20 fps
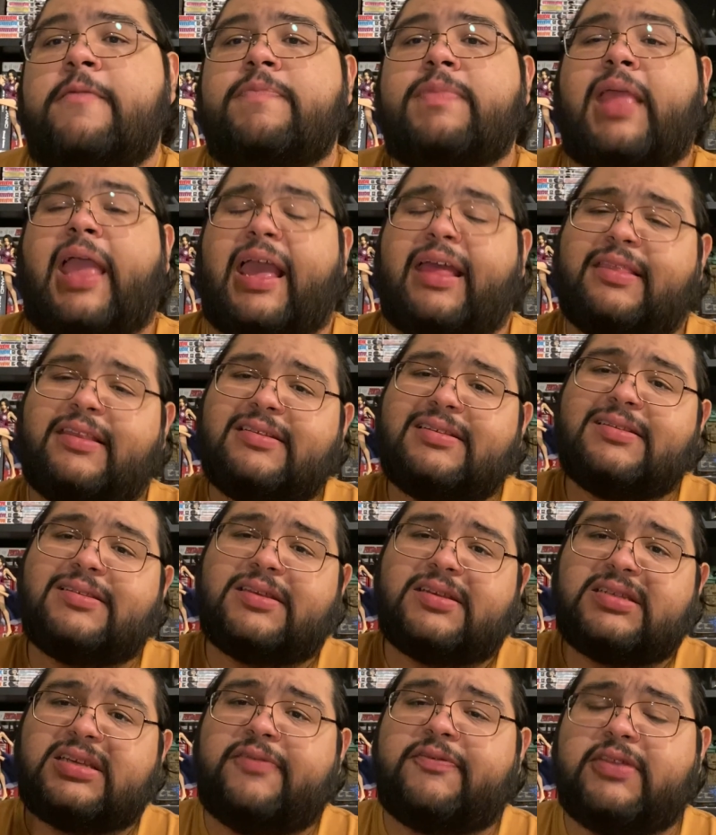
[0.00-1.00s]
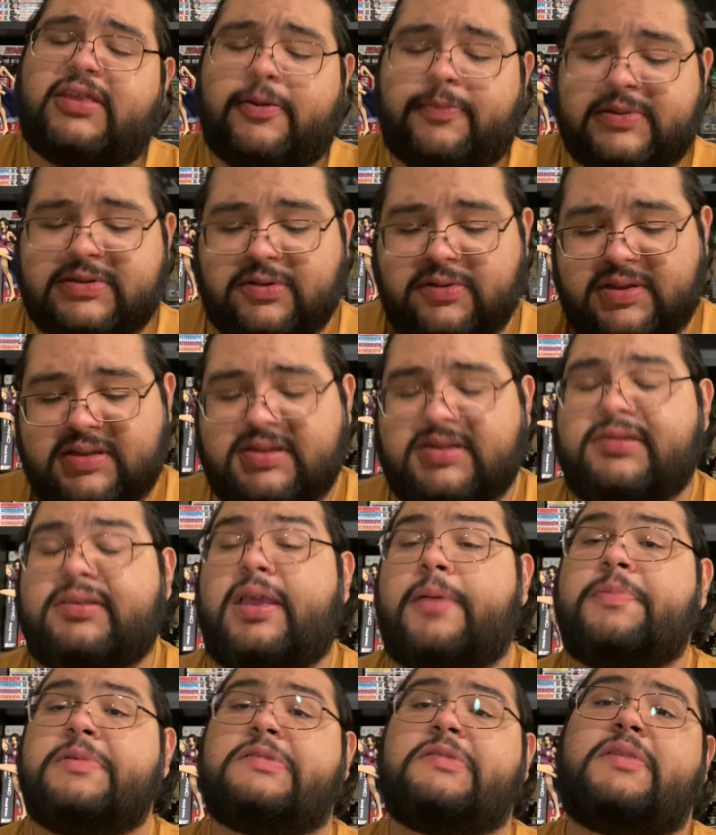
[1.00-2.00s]
And this is the seventh episode. This is the
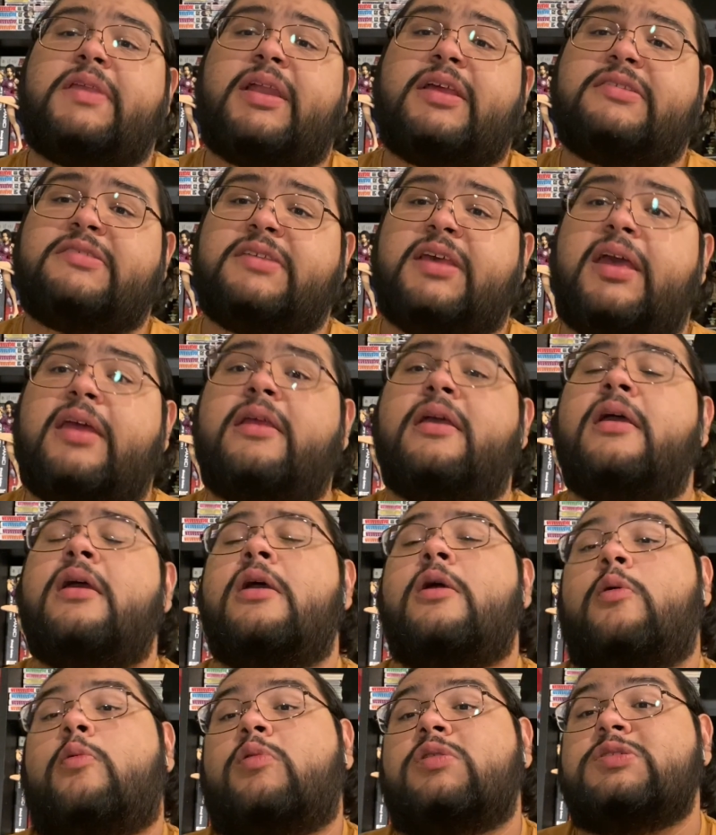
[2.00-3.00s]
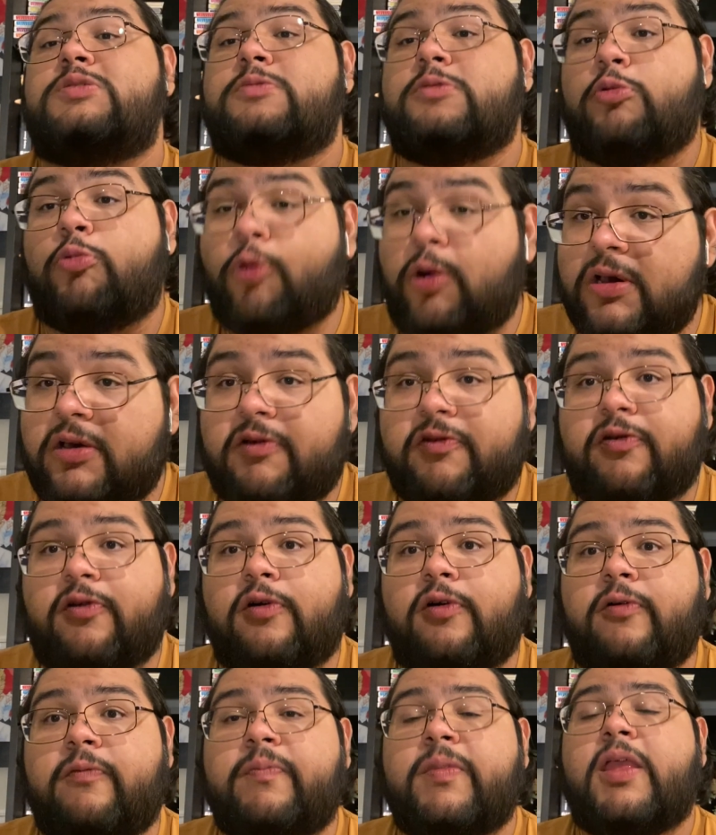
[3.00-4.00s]
episode that I said was
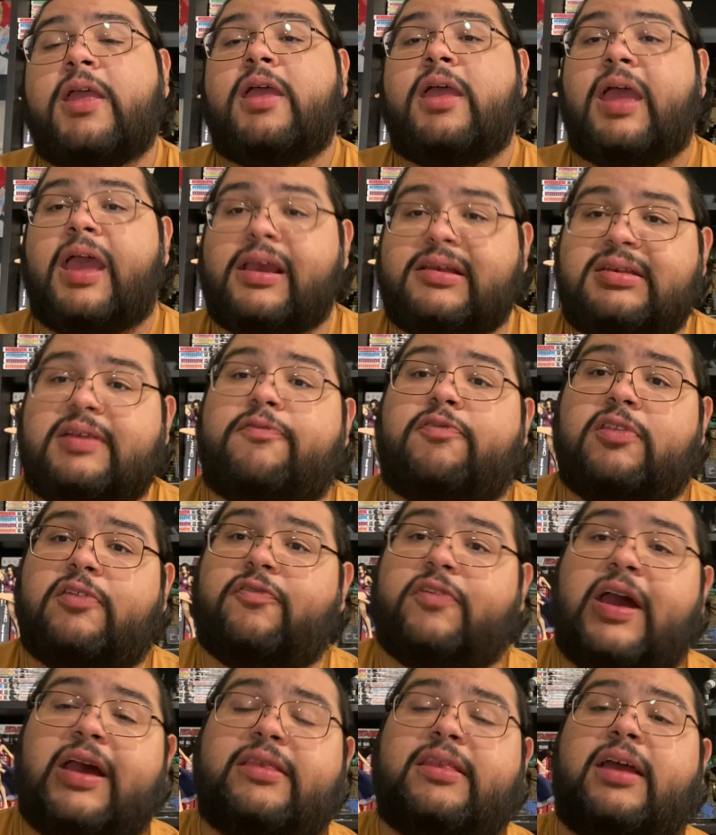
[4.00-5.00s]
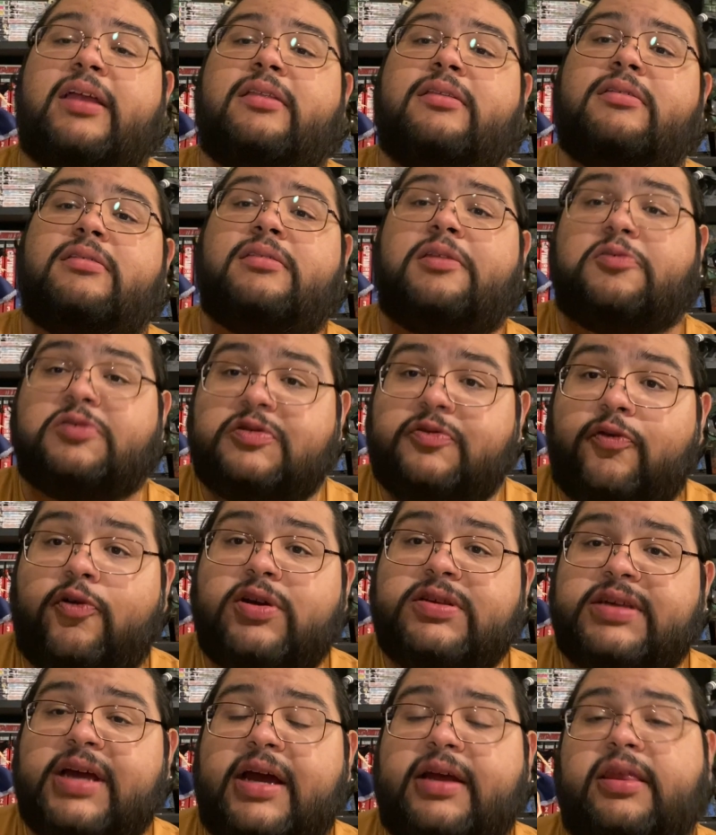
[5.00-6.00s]
wonderful, except for the fact that there was
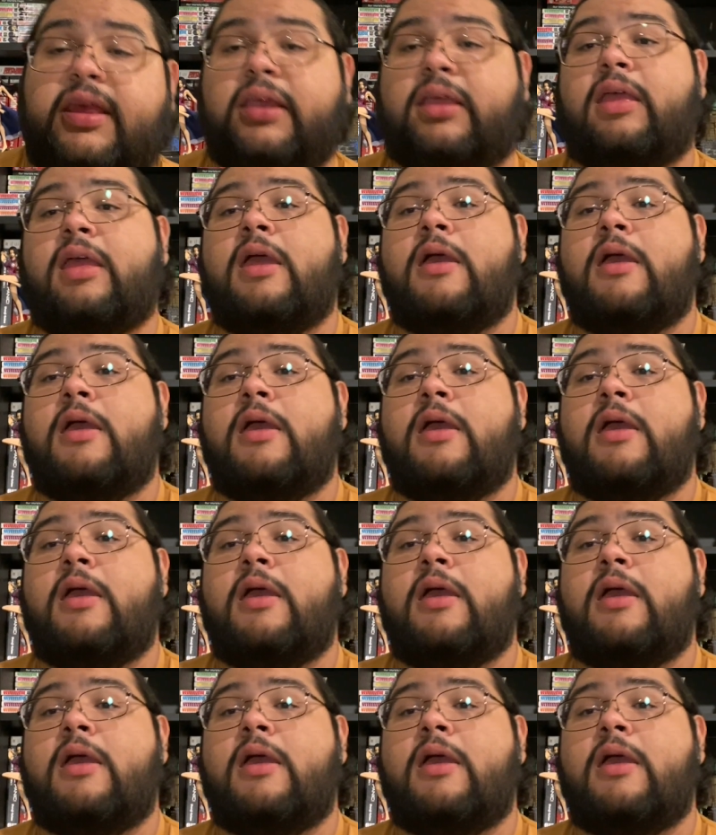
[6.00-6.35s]
voice acting.